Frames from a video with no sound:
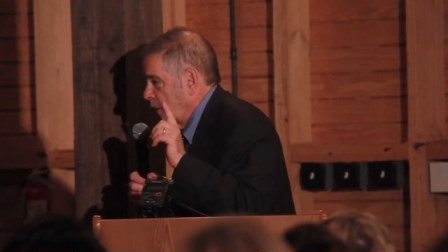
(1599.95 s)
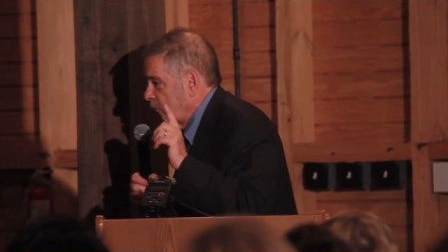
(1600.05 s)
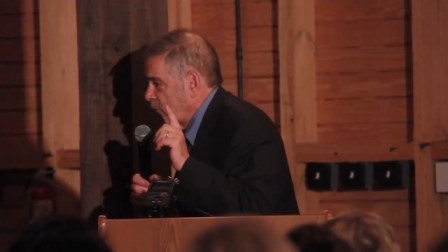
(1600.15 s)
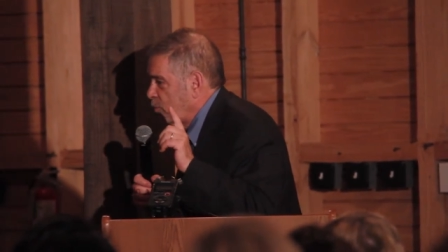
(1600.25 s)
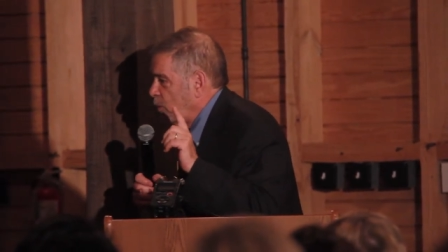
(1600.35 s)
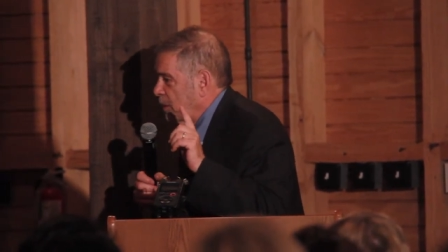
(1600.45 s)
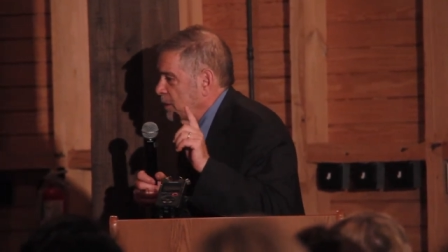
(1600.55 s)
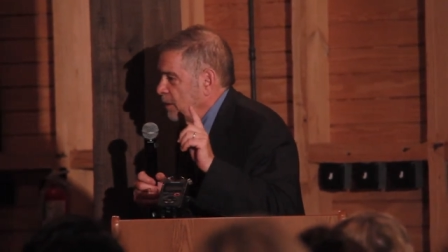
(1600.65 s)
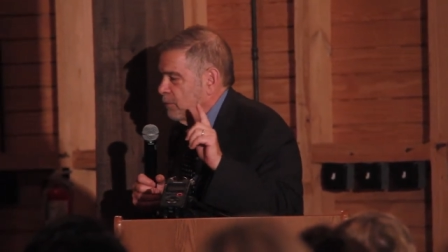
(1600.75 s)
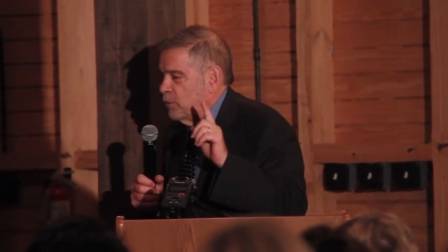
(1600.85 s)
I just want
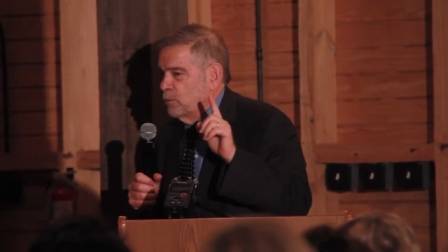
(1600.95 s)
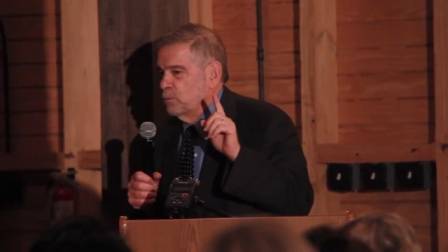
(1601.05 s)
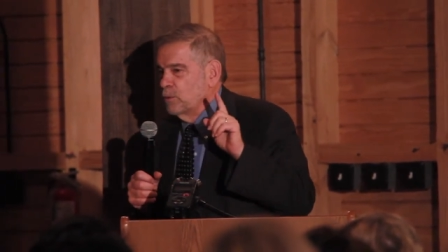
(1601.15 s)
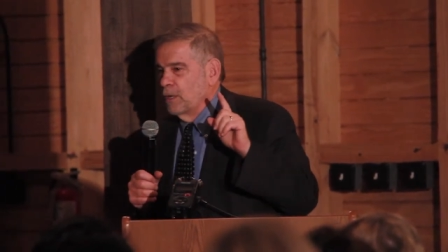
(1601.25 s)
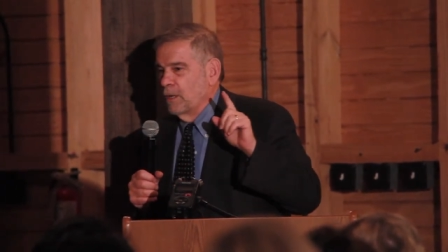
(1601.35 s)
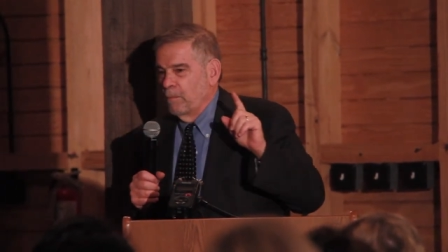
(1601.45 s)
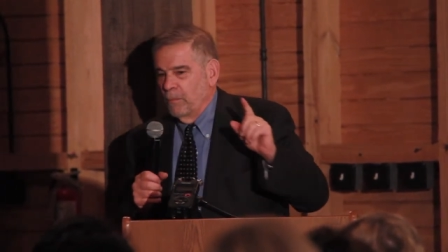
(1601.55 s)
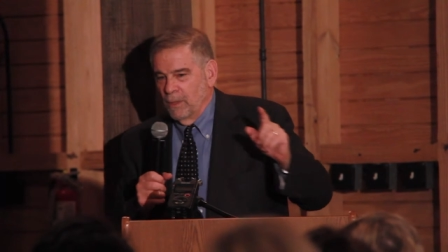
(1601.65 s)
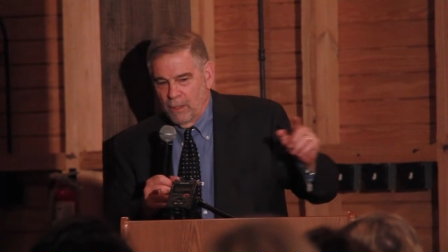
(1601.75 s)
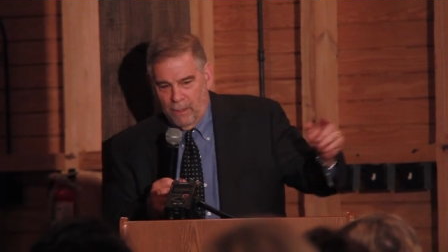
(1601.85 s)
to give you um,
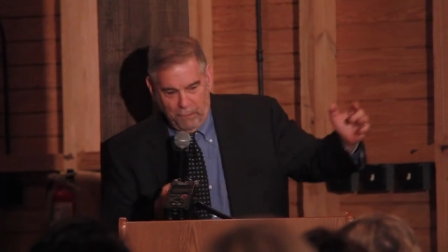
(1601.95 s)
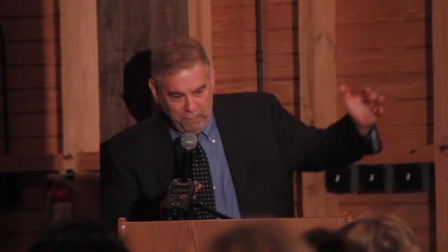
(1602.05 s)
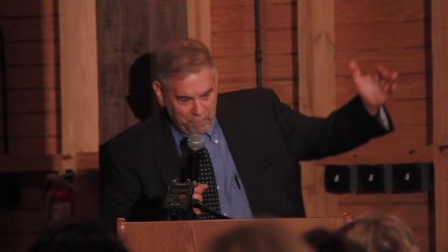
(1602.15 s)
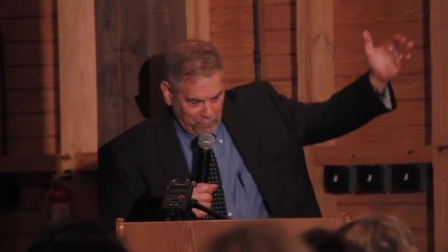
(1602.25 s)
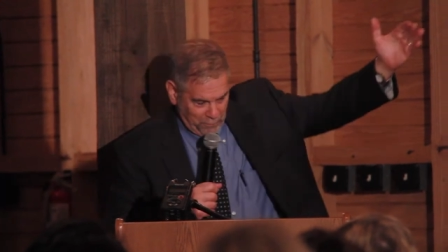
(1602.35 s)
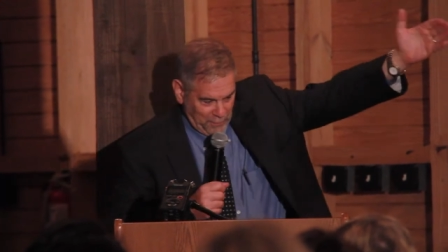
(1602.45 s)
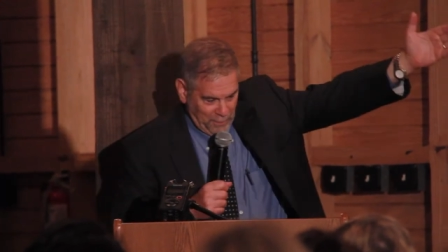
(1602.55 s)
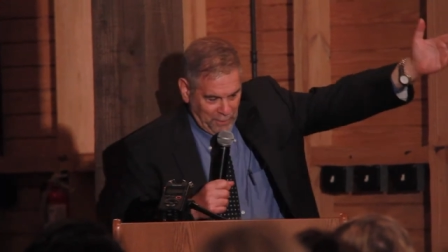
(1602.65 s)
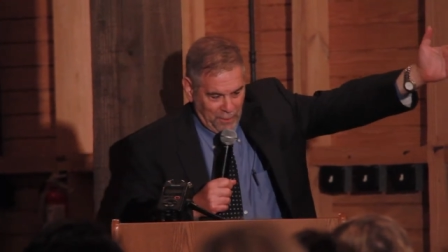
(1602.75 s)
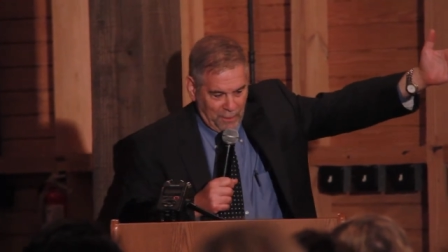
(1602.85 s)
um,
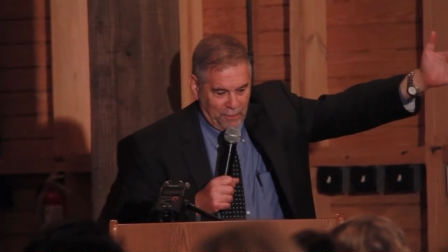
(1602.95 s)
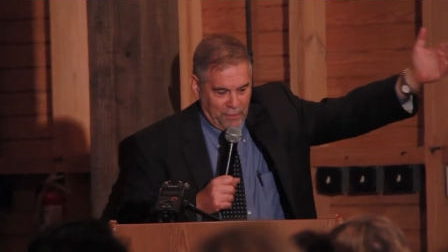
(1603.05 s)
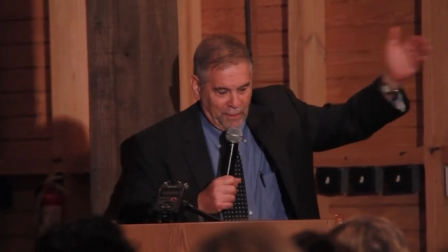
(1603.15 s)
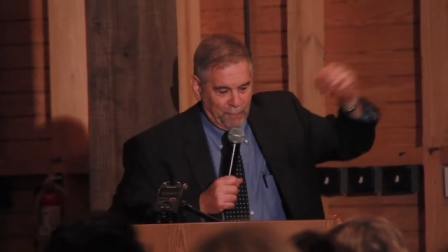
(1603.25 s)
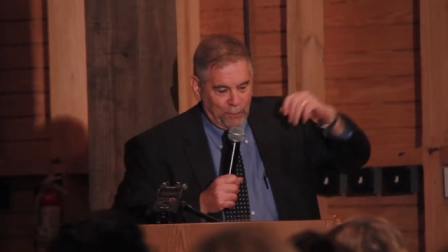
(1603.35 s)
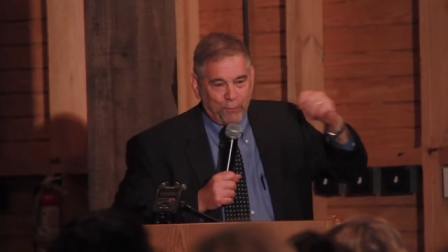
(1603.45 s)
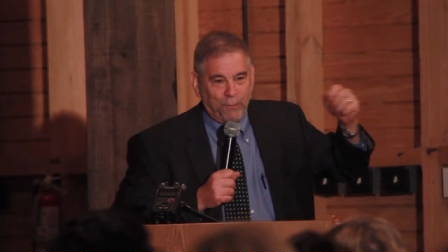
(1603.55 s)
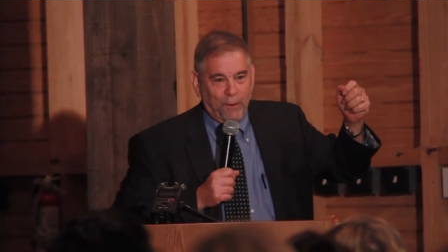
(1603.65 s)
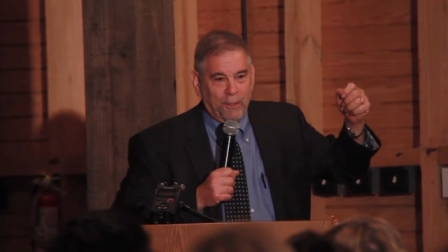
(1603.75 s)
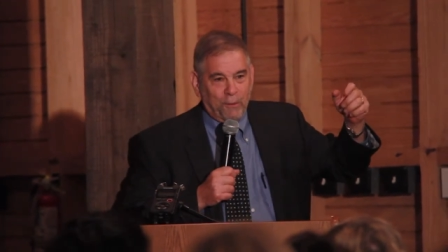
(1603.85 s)
David's
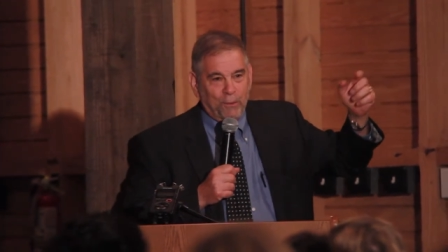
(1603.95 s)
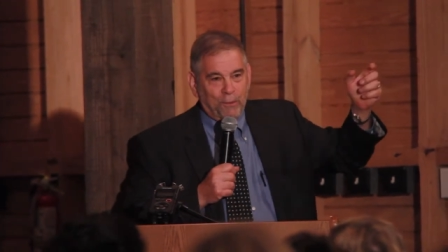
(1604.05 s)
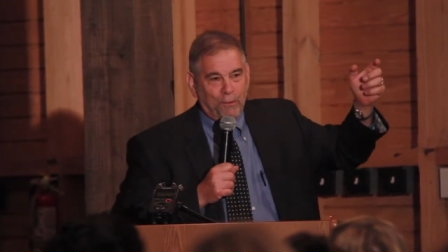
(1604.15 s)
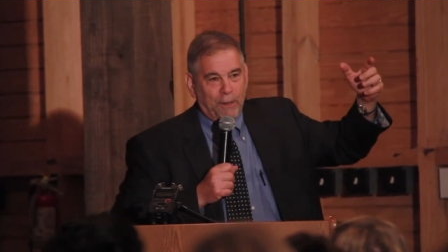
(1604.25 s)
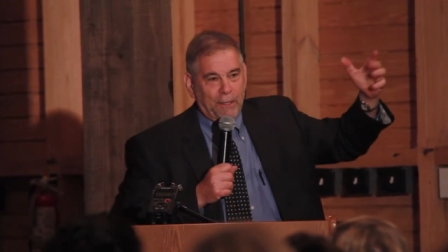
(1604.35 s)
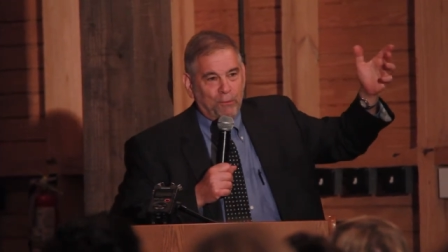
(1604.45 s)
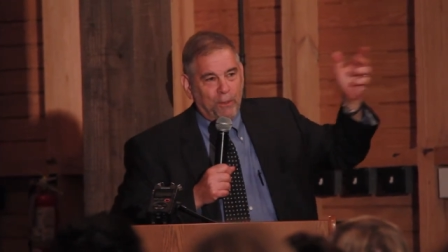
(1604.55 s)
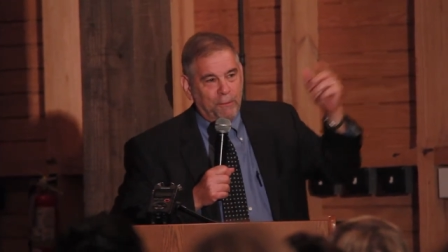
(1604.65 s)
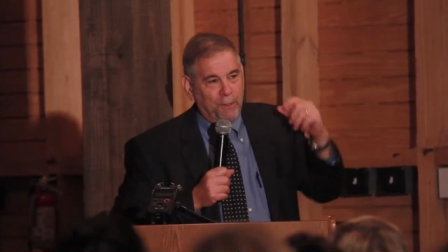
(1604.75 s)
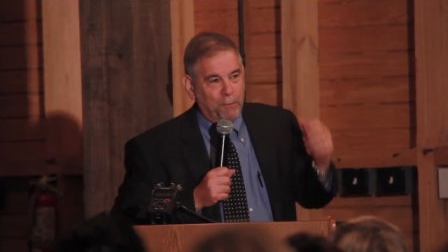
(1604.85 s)
father was a
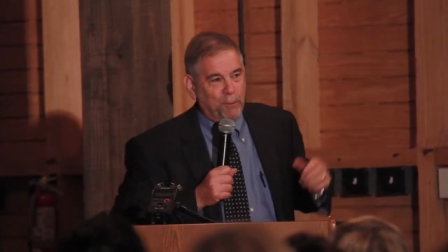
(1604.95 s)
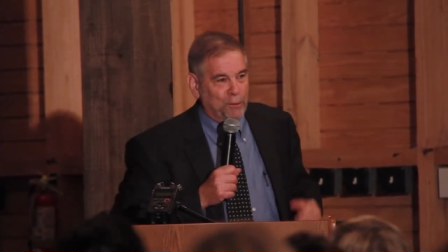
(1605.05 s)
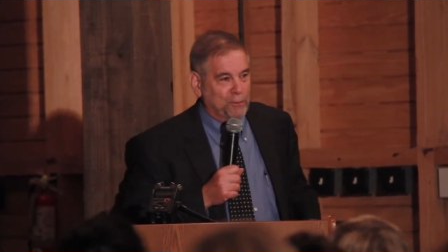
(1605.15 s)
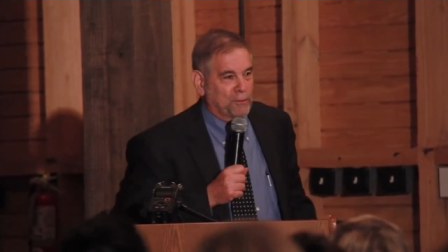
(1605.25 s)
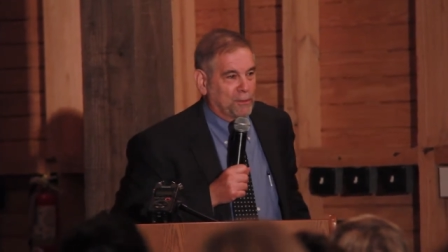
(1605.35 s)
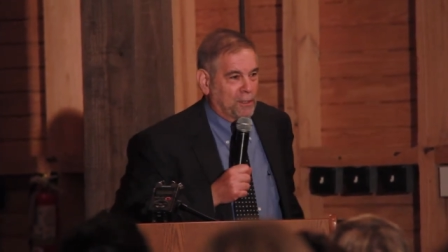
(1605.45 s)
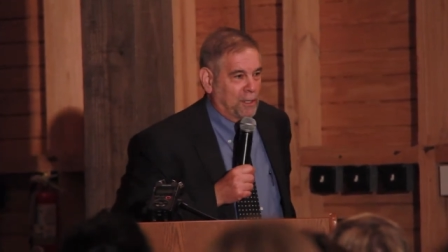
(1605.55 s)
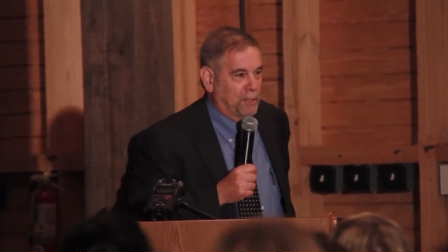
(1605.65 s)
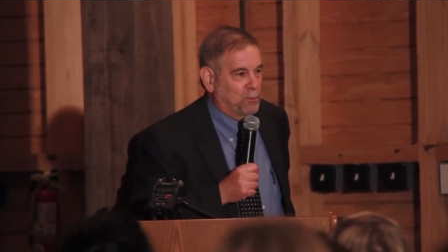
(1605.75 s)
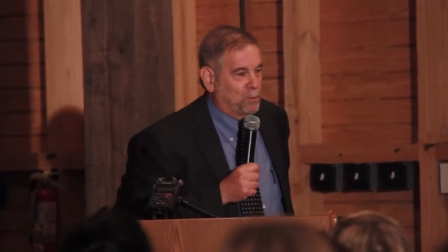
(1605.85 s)
graduate of Hebrew Union
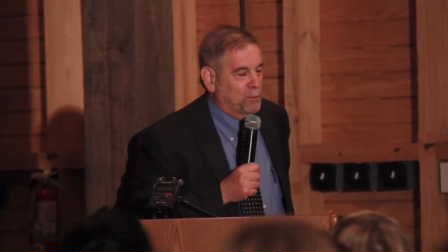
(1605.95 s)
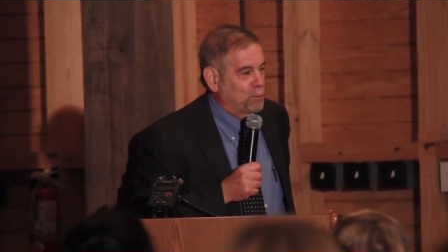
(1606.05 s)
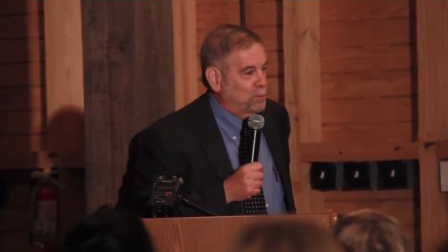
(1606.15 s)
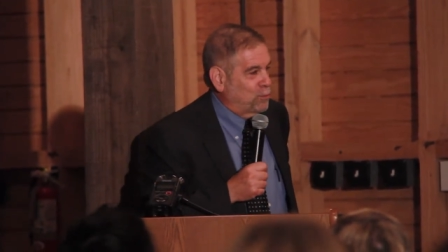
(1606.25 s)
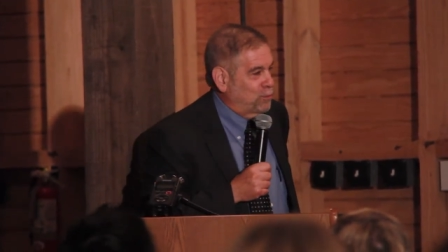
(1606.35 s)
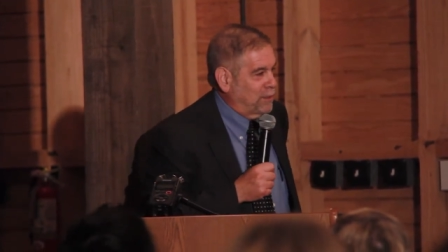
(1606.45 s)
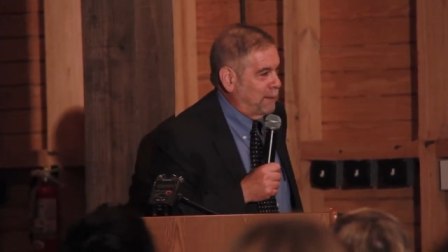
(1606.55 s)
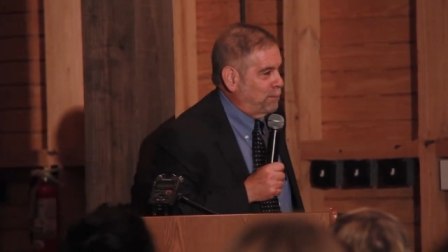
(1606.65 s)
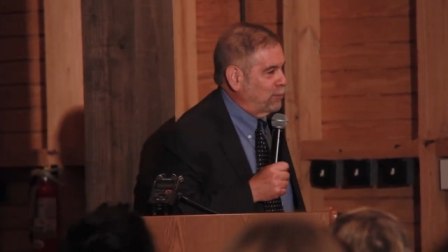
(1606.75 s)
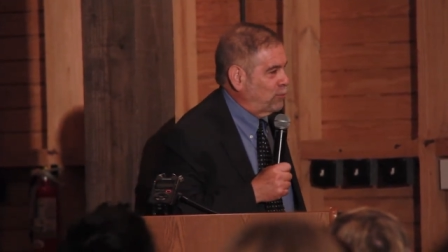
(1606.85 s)
College, which was
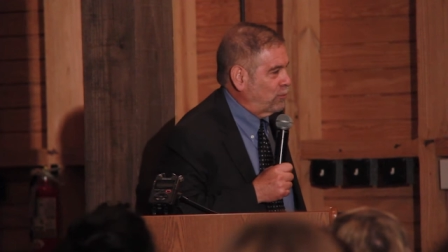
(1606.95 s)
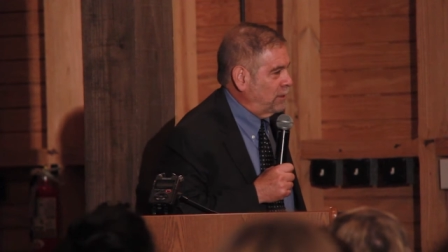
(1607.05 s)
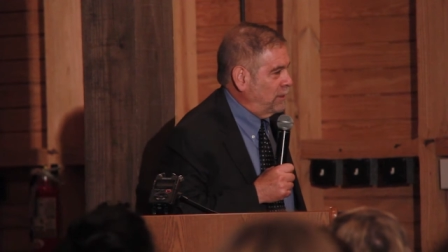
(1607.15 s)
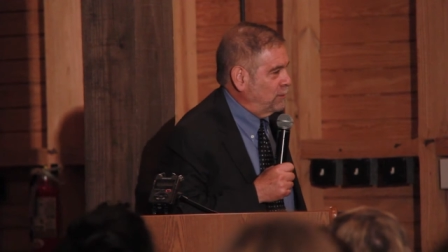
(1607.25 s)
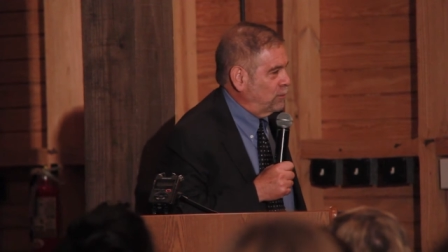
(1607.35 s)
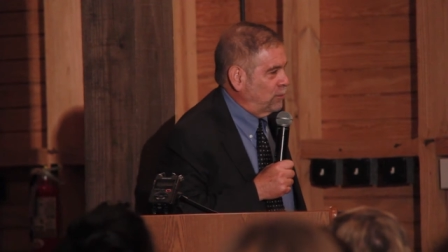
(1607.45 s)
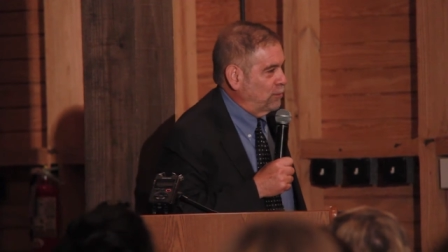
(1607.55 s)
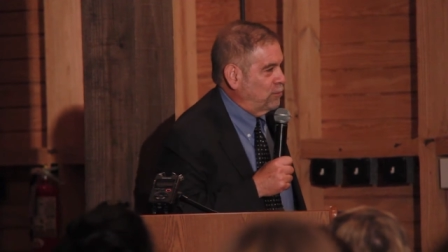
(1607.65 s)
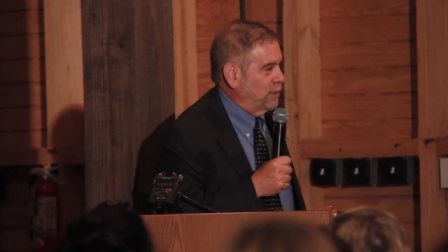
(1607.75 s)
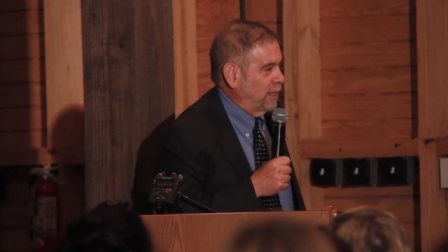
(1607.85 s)
established in
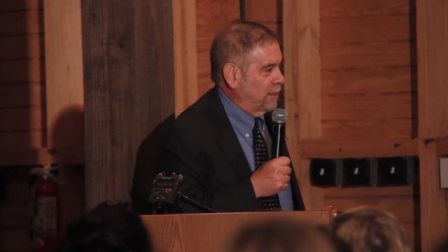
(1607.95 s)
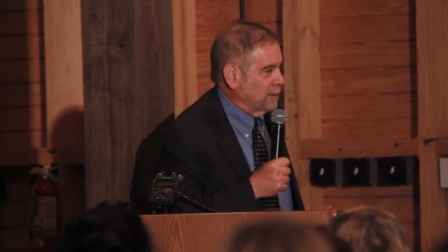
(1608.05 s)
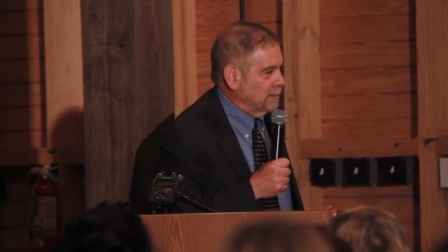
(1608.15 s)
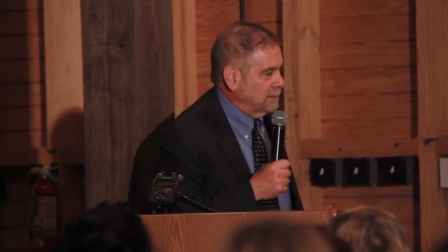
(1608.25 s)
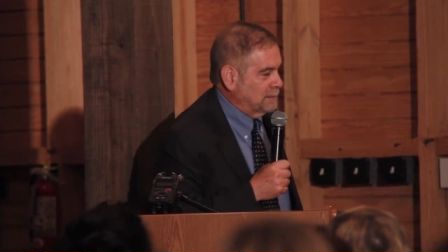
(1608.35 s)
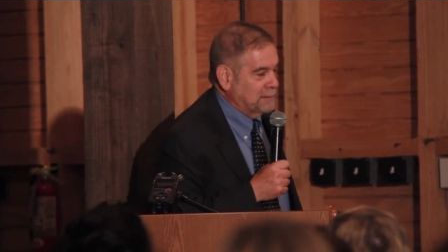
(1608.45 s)
Cincinnati,